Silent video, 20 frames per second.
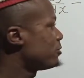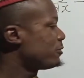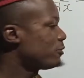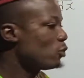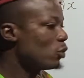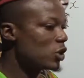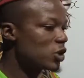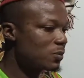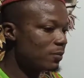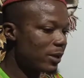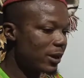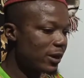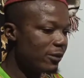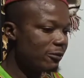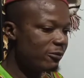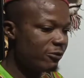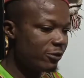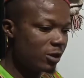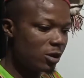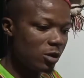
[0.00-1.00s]
you've watched my
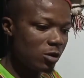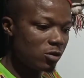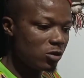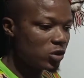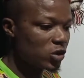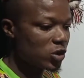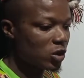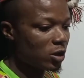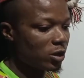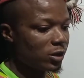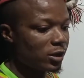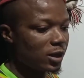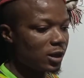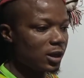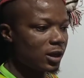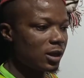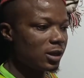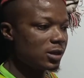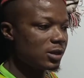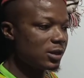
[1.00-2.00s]
videos
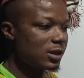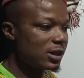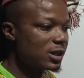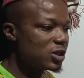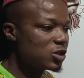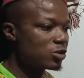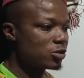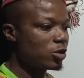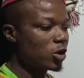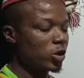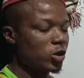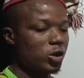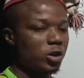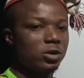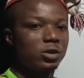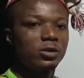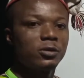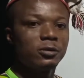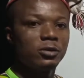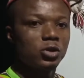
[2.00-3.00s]
on
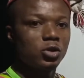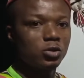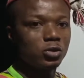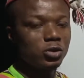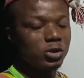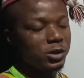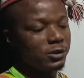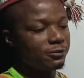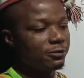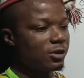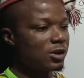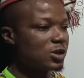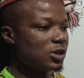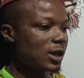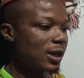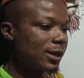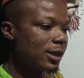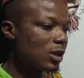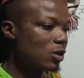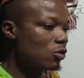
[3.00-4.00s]
introduction to
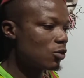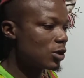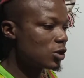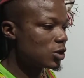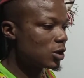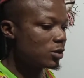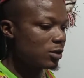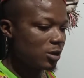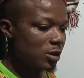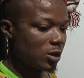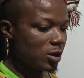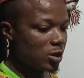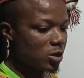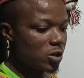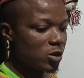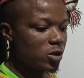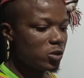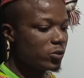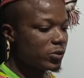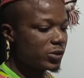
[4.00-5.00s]
differential equation,
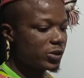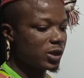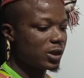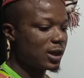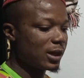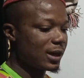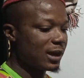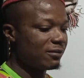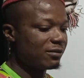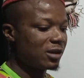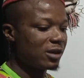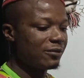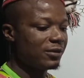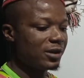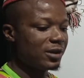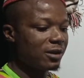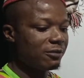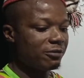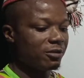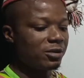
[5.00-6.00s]
you see that I've
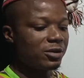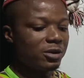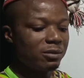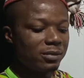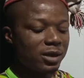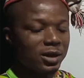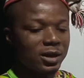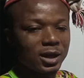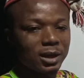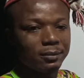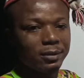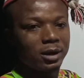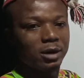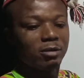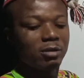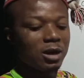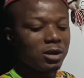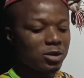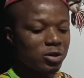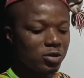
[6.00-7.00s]
given a fundamental
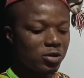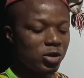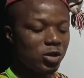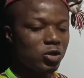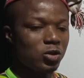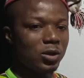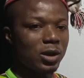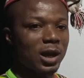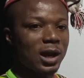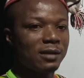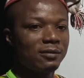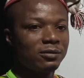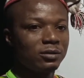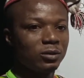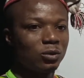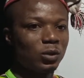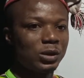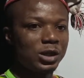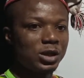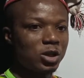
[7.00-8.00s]
background you need to have
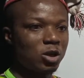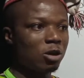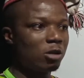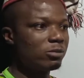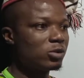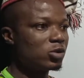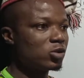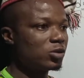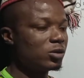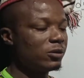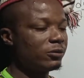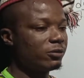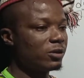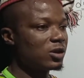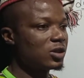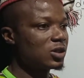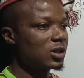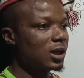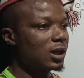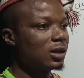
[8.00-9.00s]
when it comes to
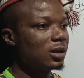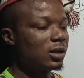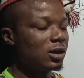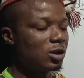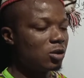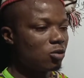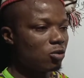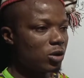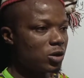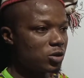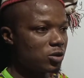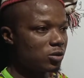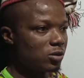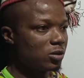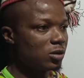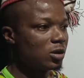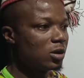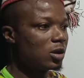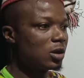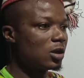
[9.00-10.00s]
differential
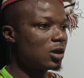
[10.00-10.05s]
equation.